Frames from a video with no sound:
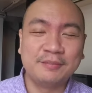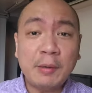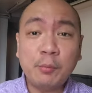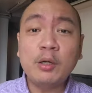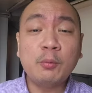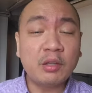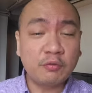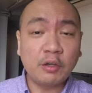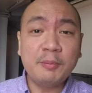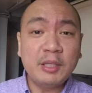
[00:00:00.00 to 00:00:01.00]
Step one
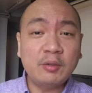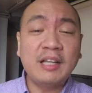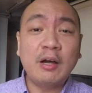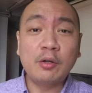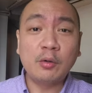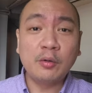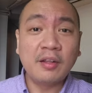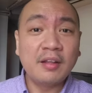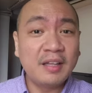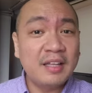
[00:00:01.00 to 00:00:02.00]
was for me to
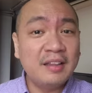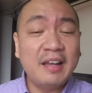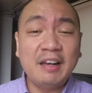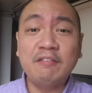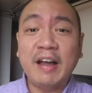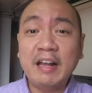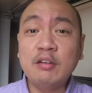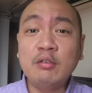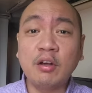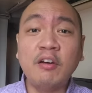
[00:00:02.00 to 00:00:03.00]
download the daily
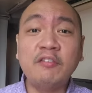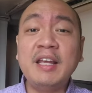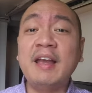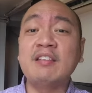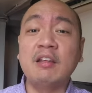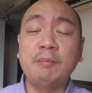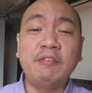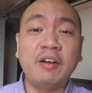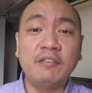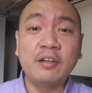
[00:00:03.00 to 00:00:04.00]
values of the
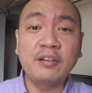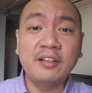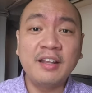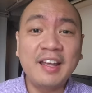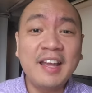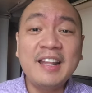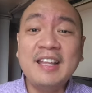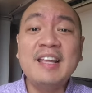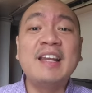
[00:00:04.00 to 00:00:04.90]
S&P 500 in